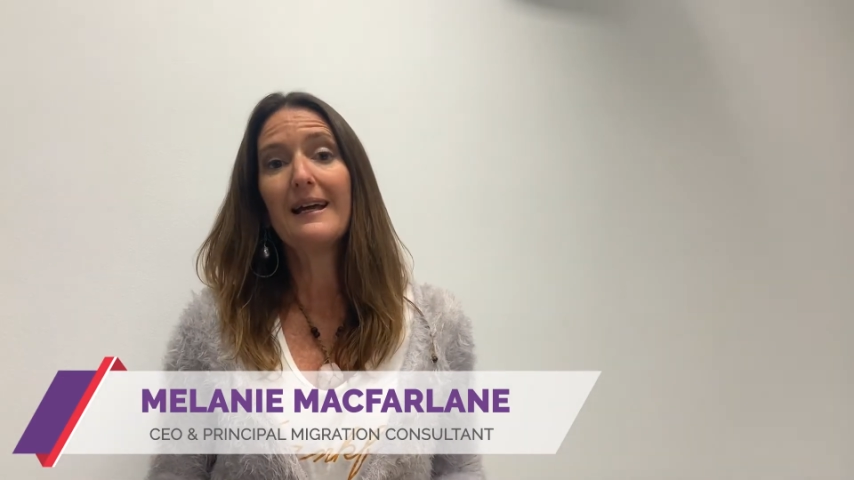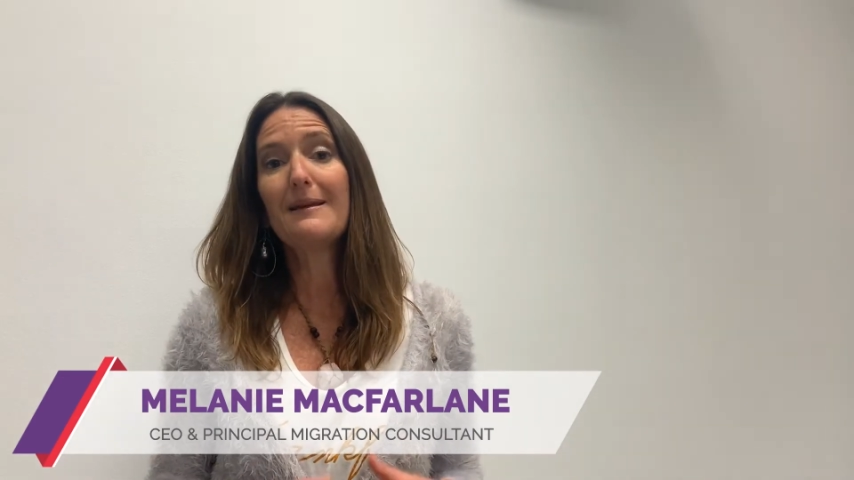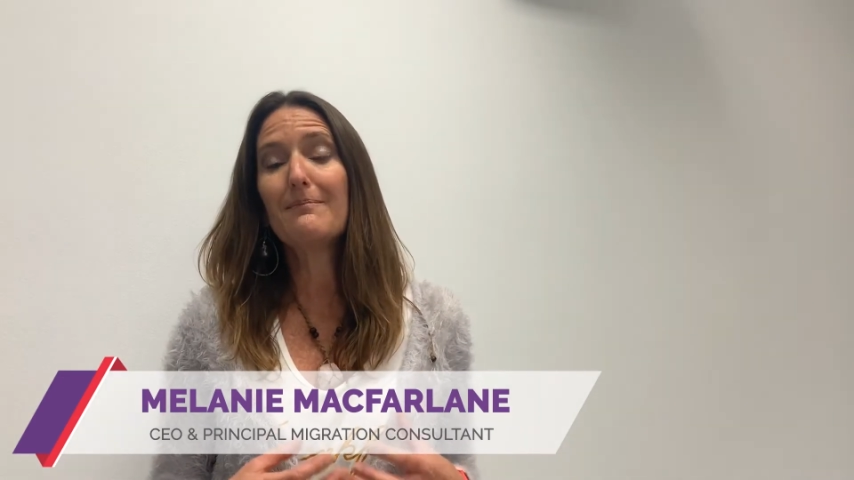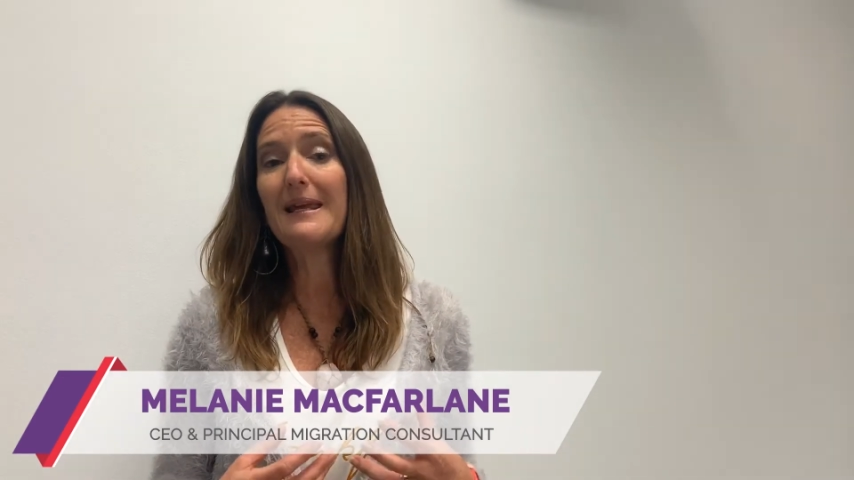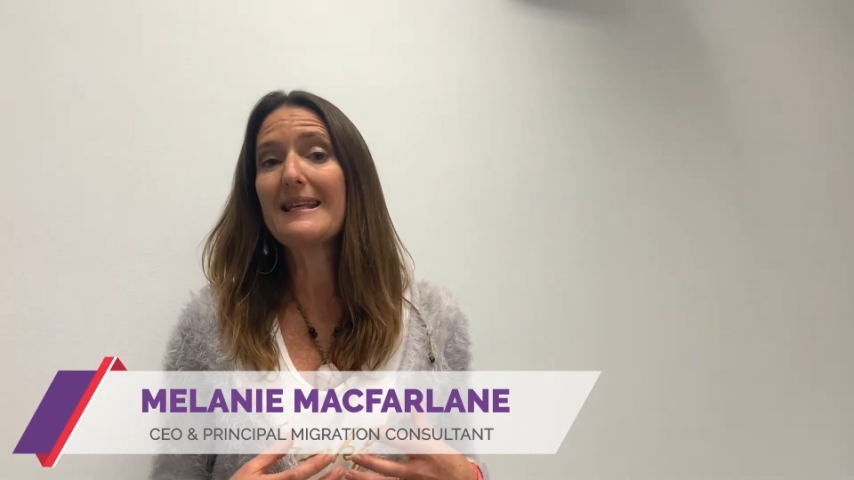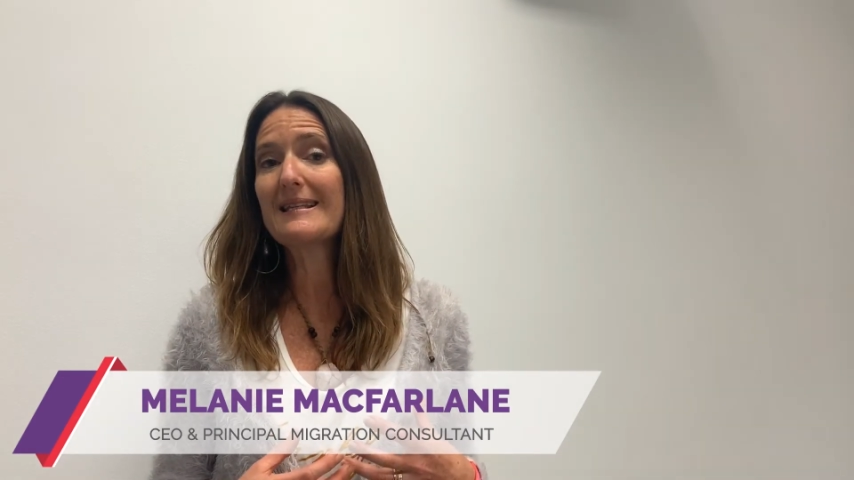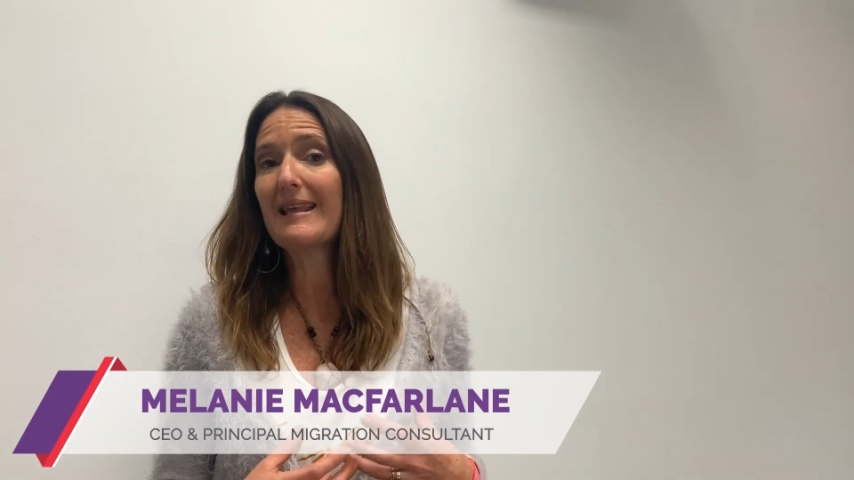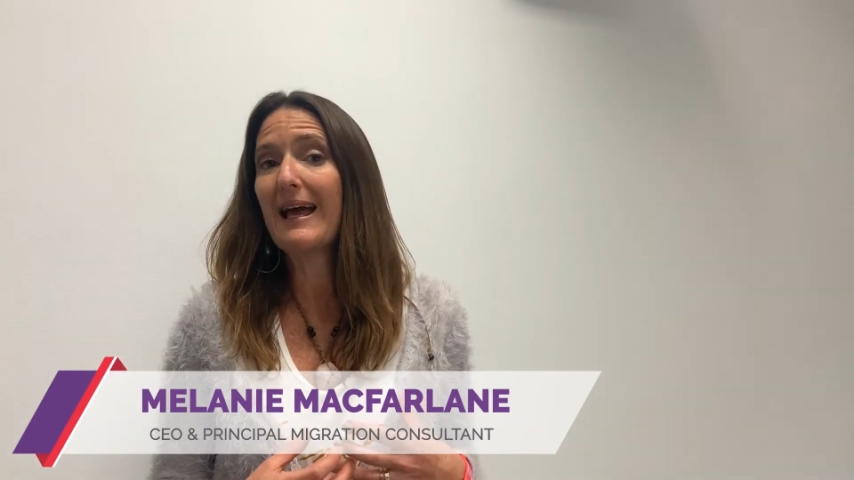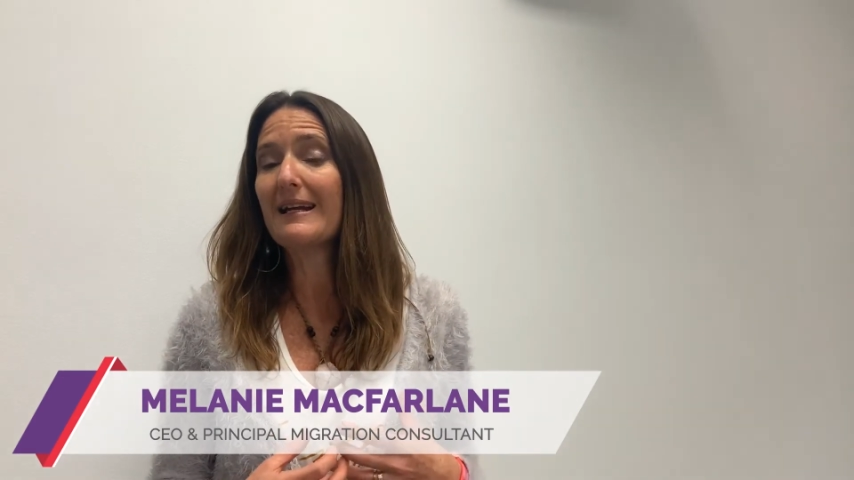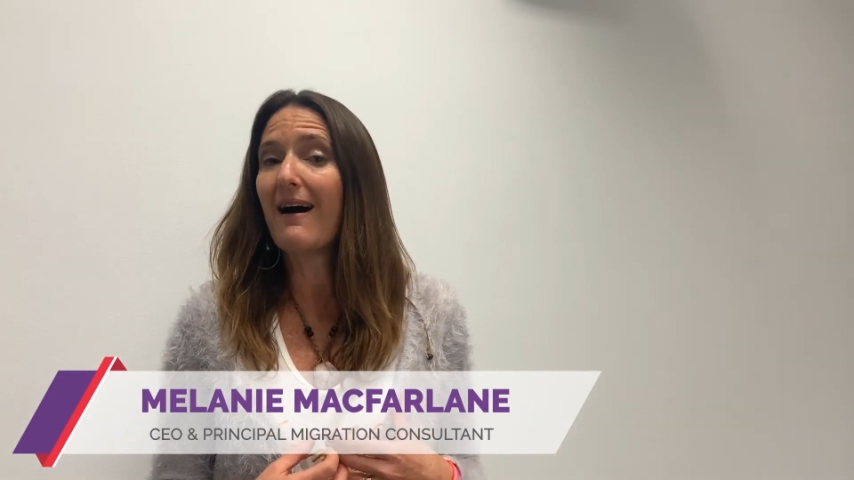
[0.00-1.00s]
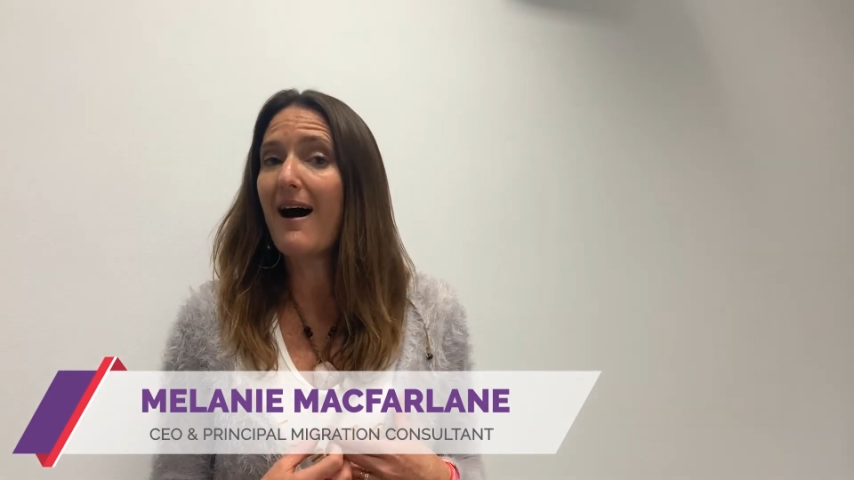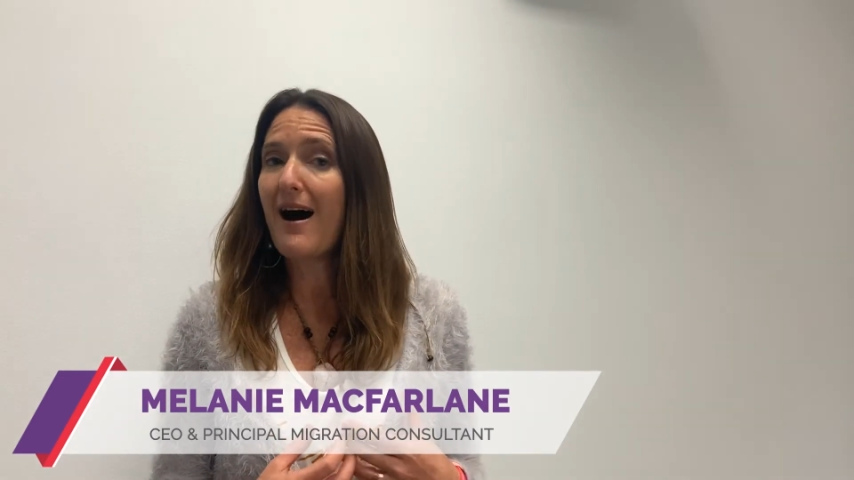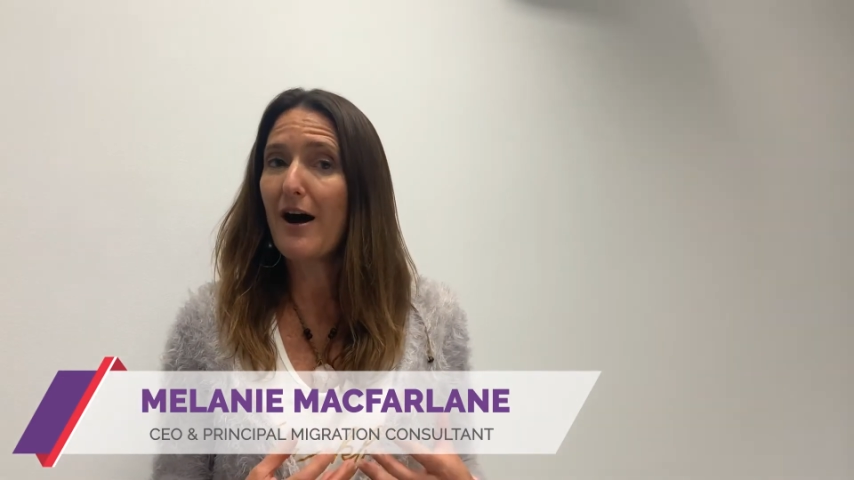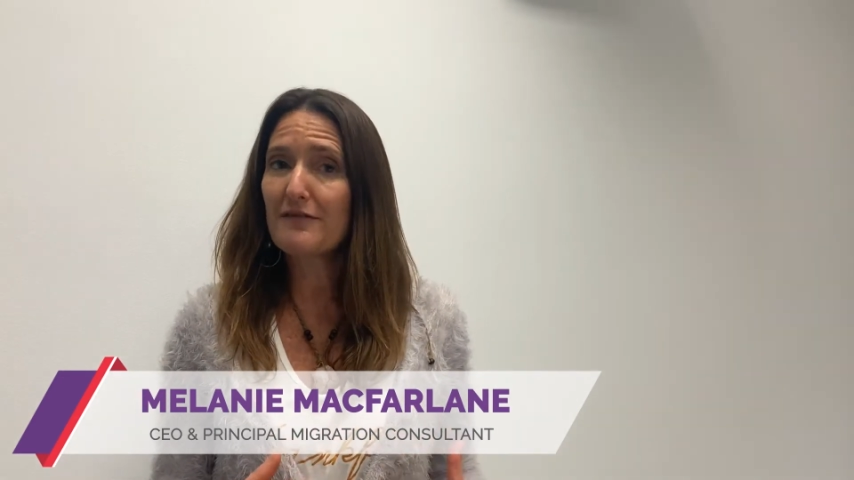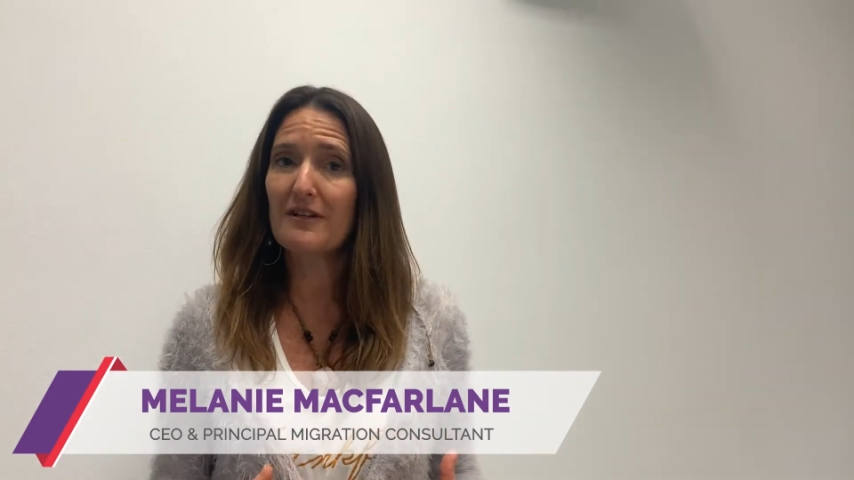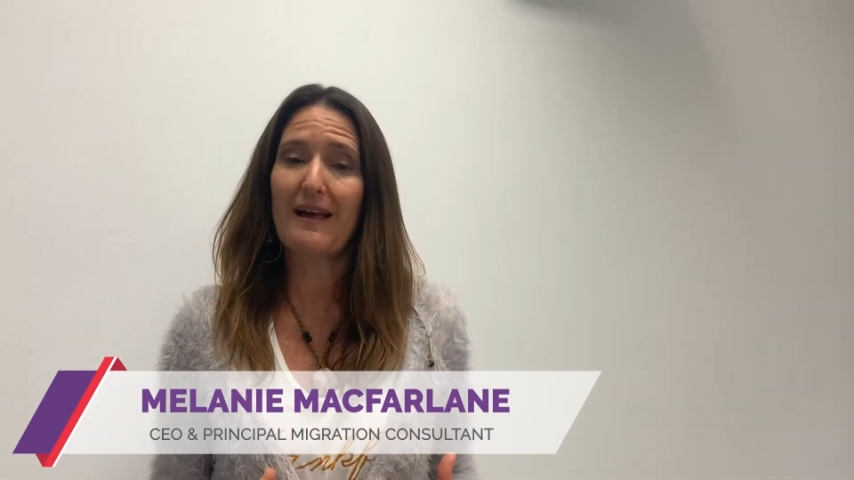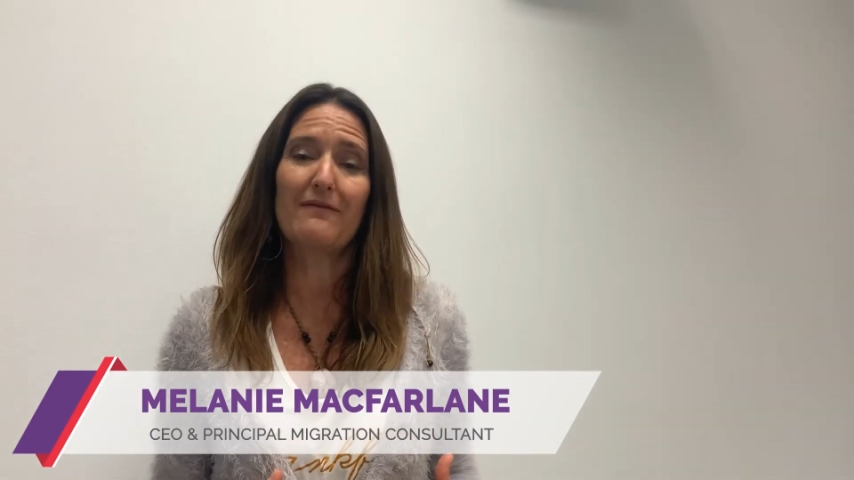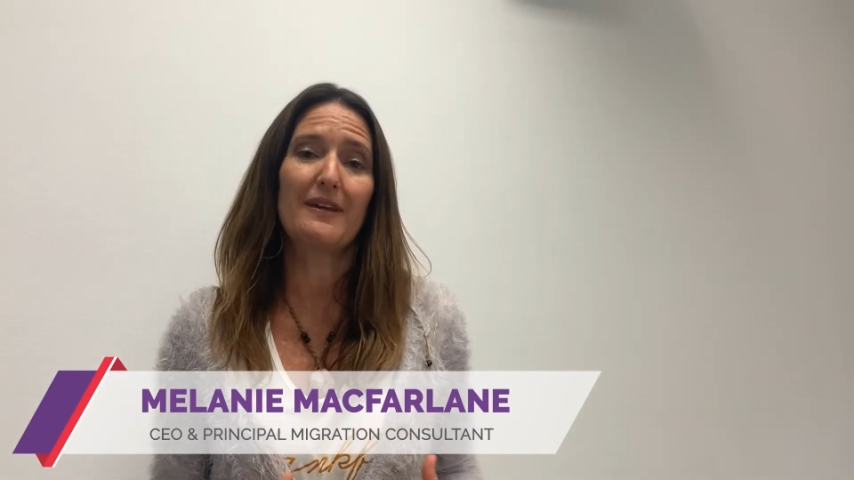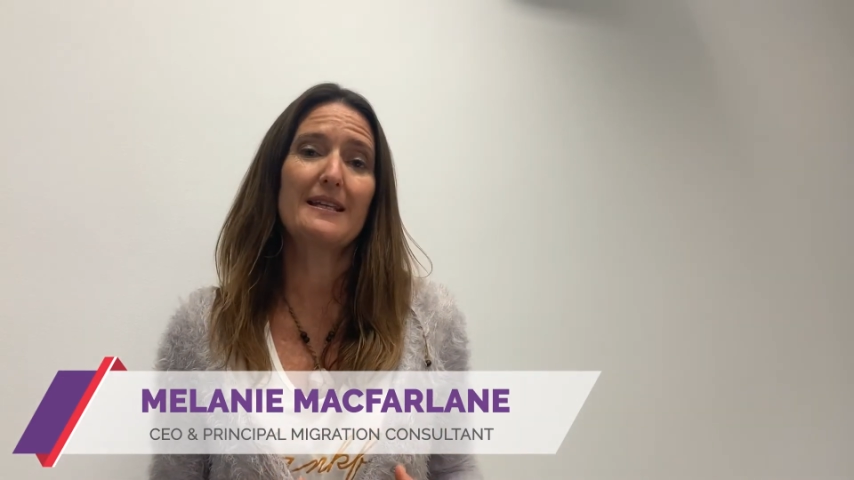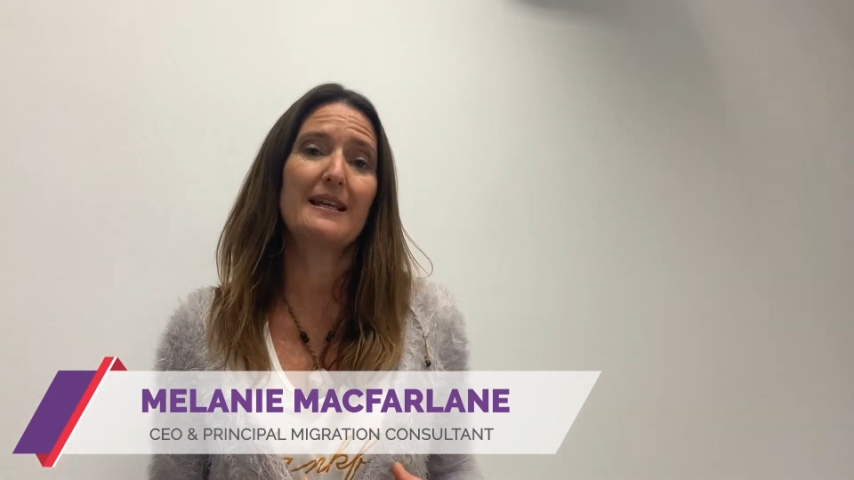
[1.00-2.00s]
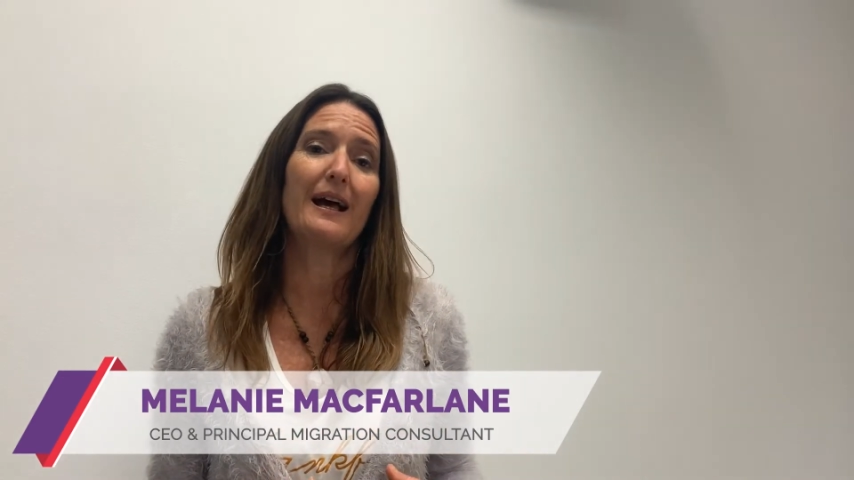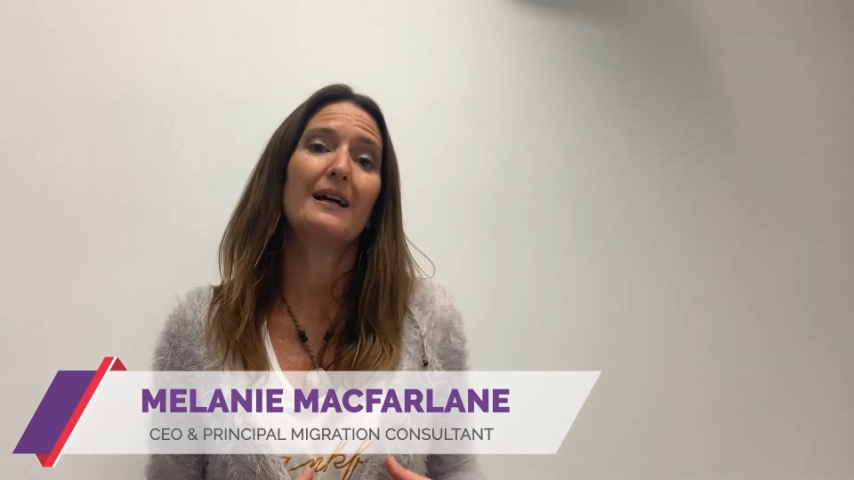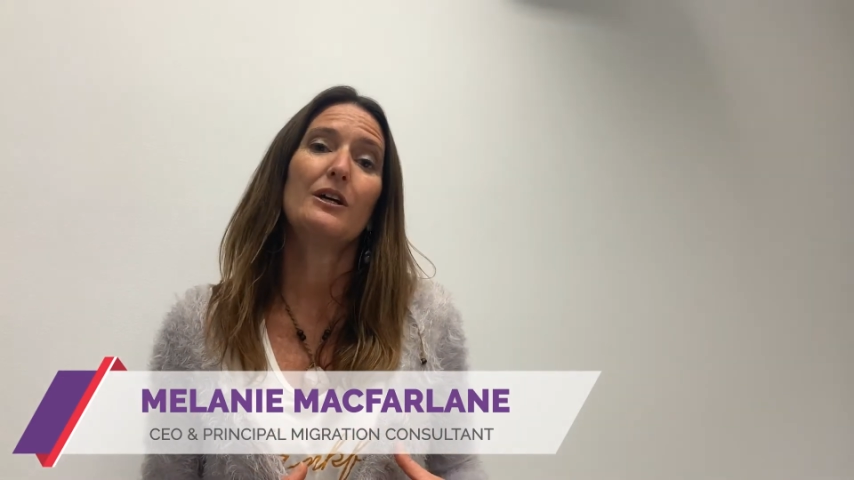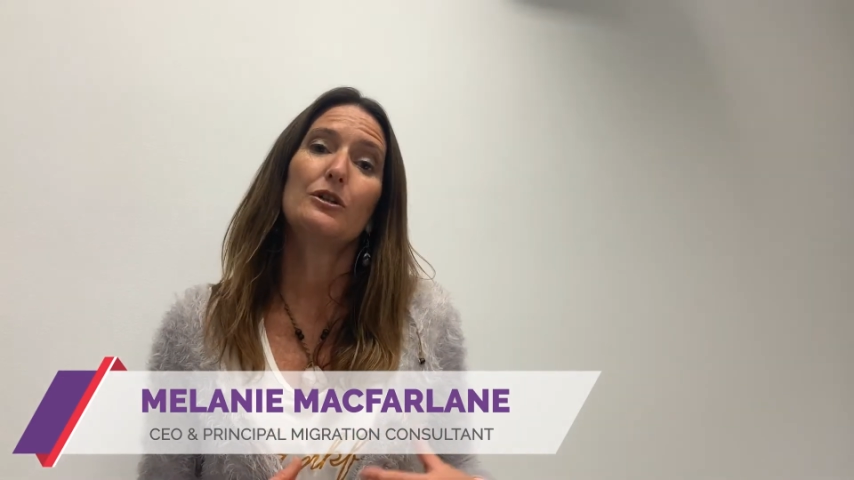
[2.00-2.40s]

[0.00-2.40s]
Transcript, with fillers: It means that after that visa,